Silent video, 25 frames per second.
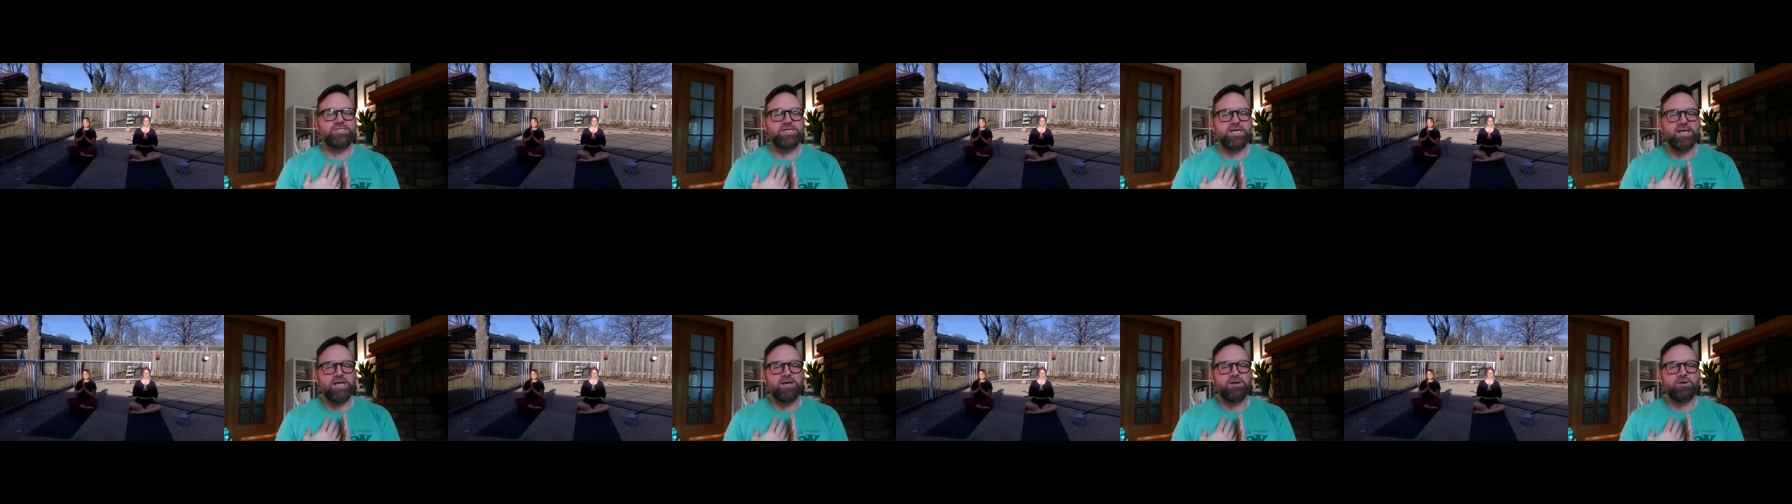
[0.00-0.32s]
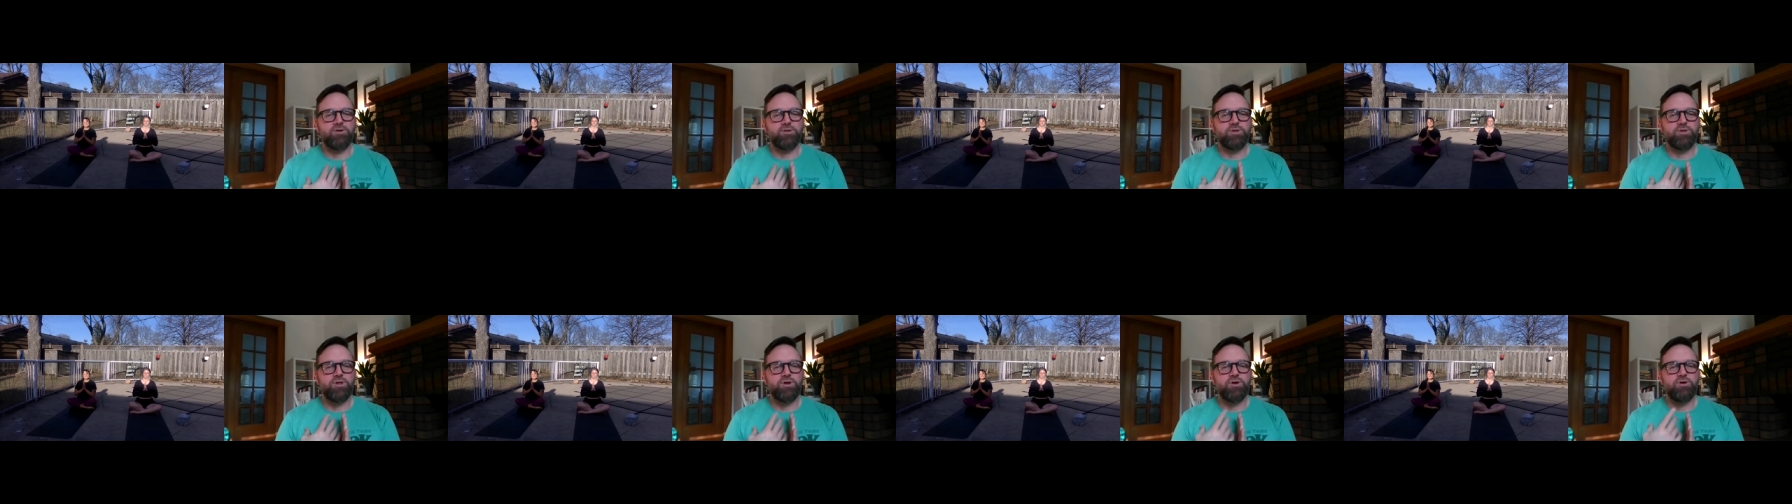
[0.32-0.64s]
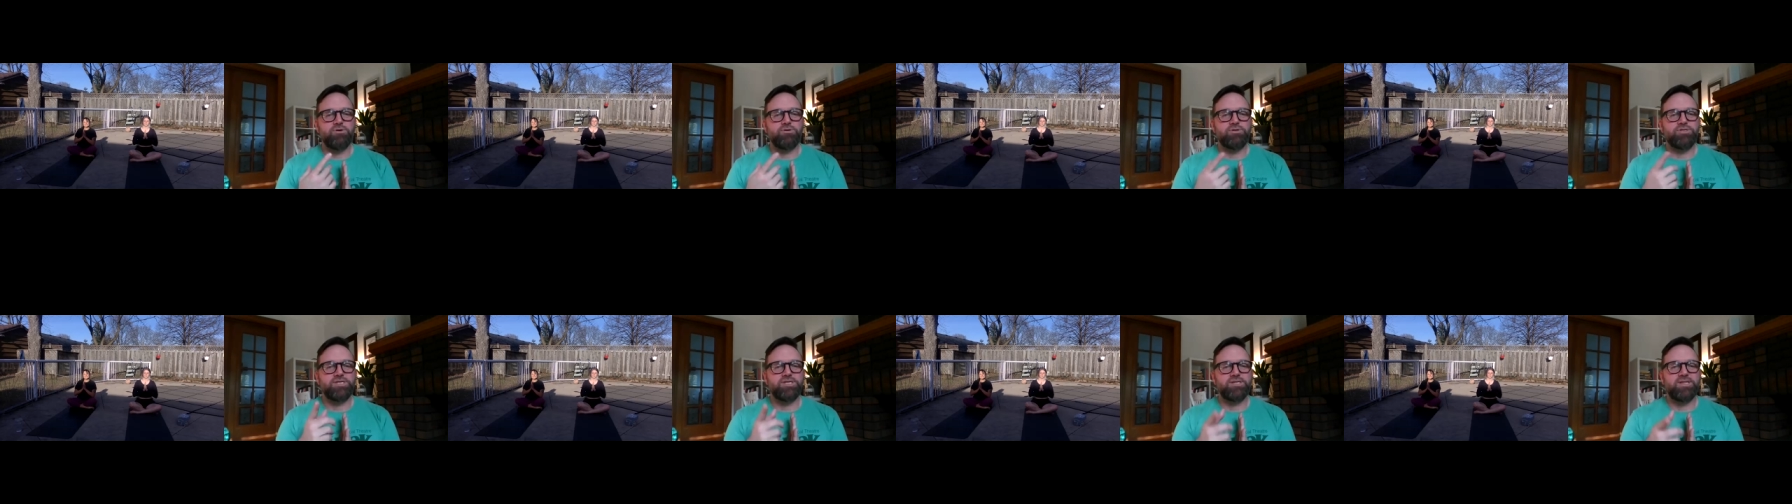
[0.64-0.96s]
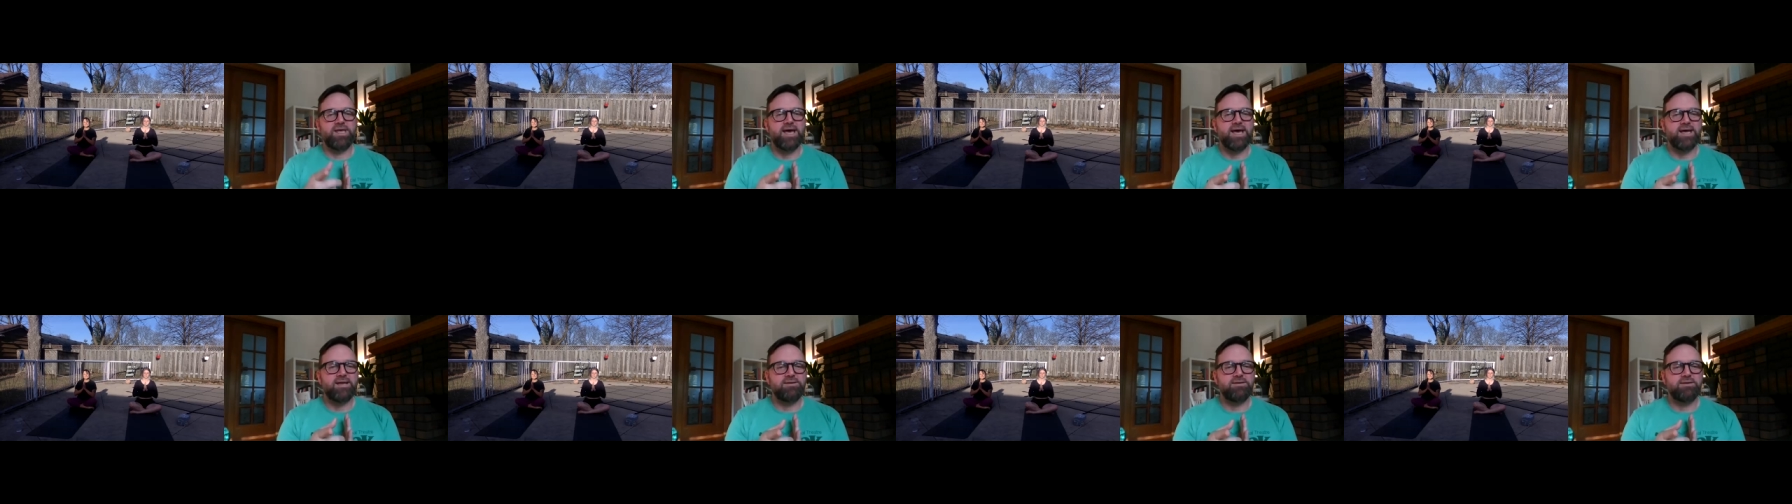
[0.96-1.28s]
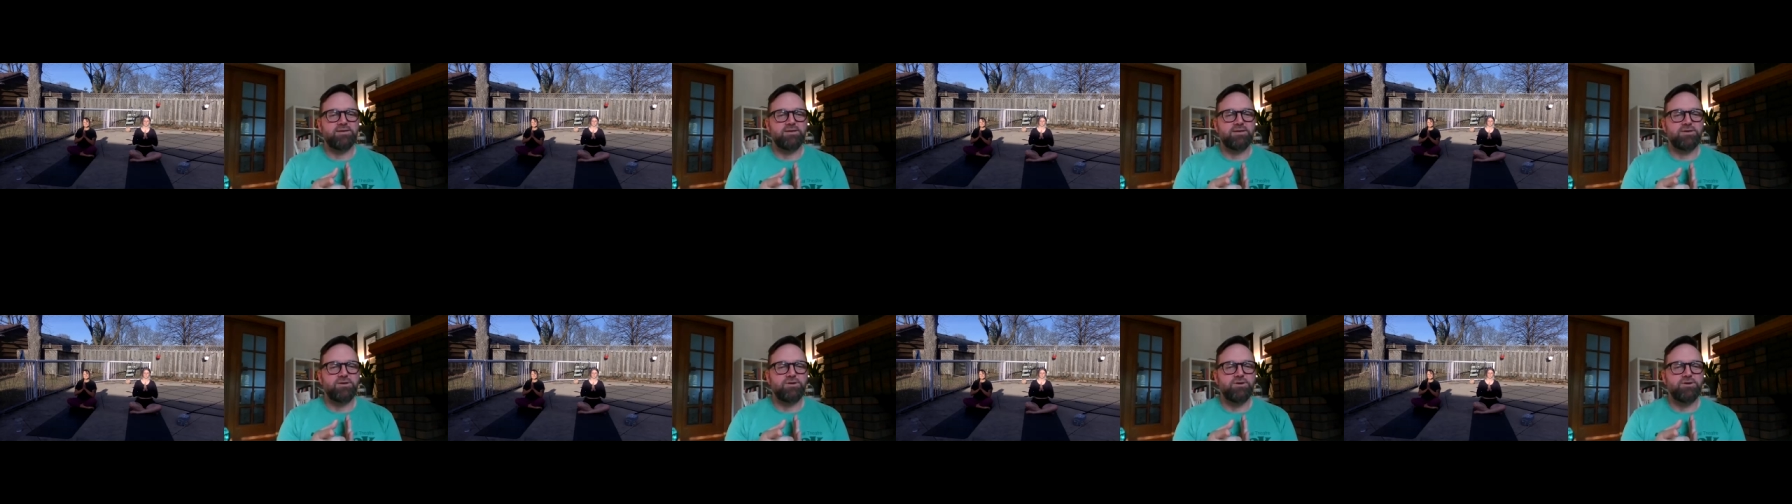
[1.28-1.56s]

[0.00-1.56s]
saying hello to that